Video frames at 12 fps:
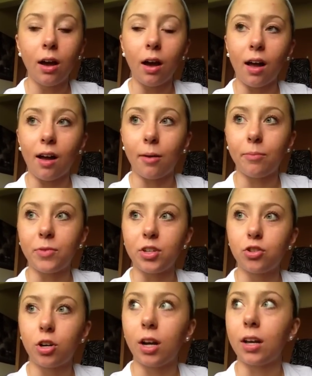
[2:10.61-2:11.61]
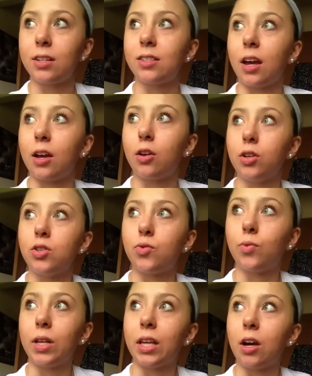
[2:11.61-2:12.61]
This training cycle is
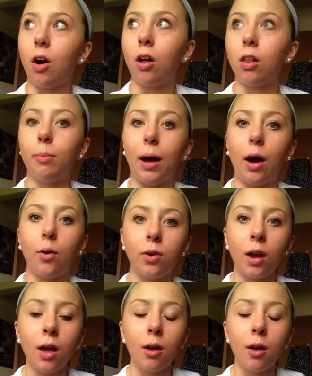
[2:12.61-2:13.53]
really all about